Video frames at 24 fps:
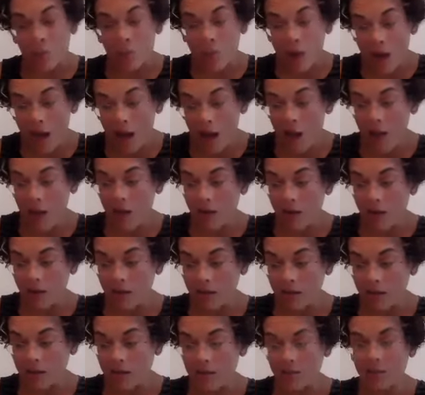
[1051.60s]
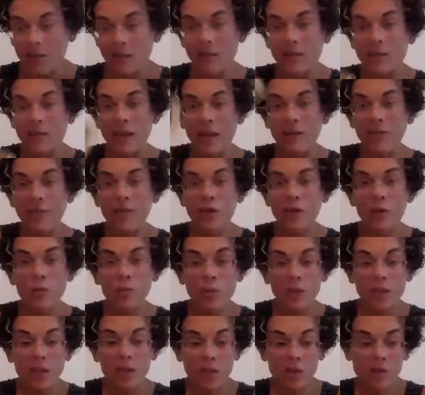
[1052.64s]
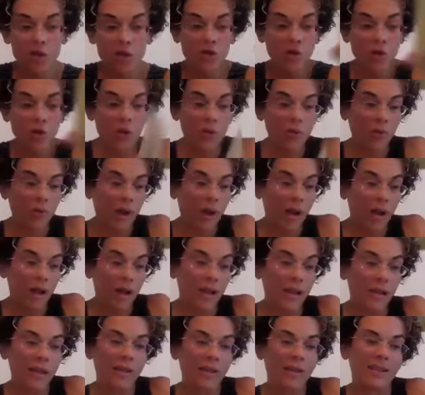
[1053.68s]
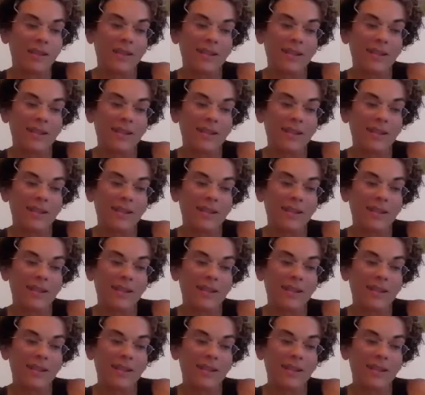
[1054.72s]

wow, life could be a joyride.